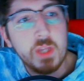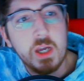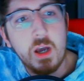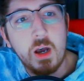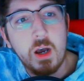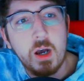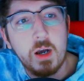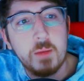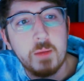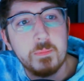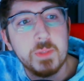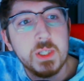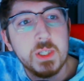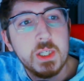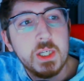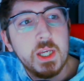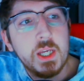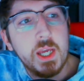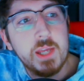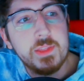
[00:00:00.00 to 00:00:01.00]
And
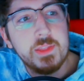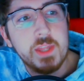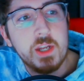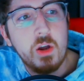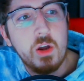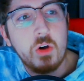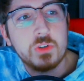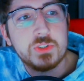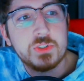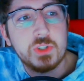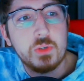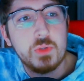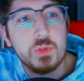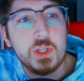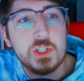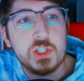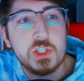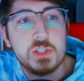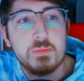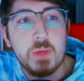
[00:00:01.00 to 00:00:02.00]
then also they
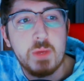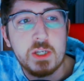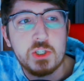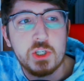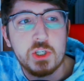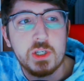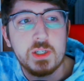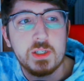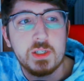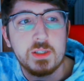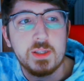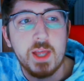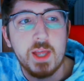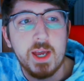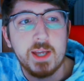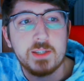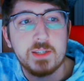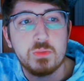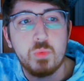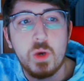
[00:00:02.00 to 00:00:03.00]
just mentioned
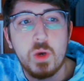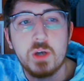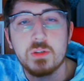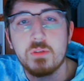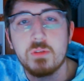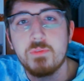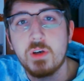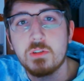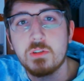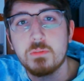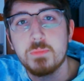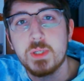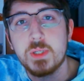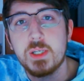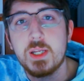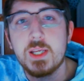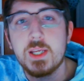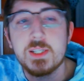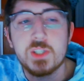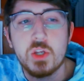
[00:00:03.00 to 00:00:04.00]
that while development
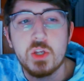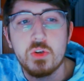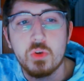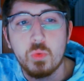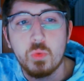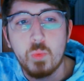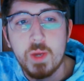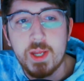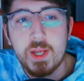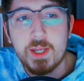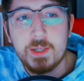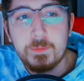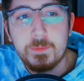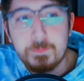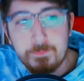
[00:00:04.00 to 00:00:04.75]
is underway,